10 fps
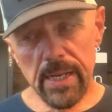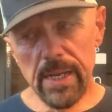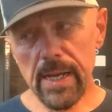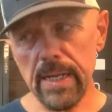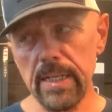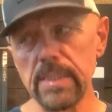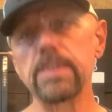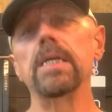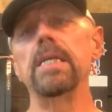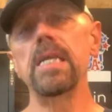And he
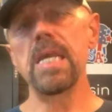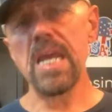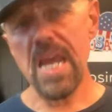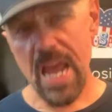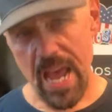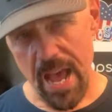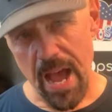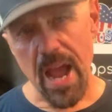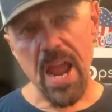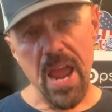said, yeah,
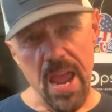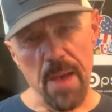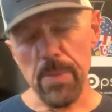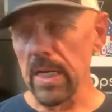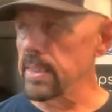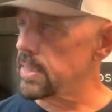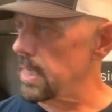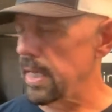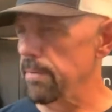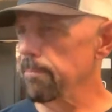I am. And I
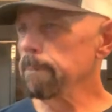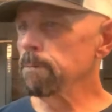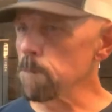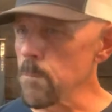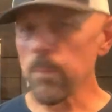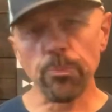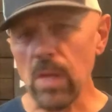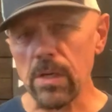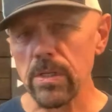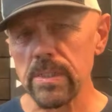said, I
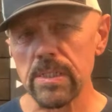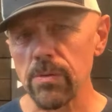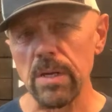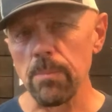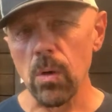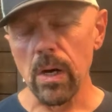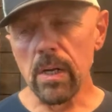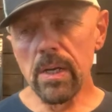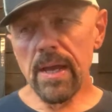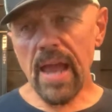couldn't agree more.
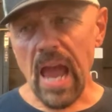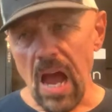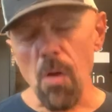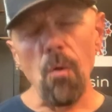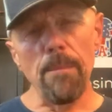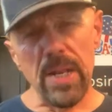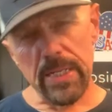How many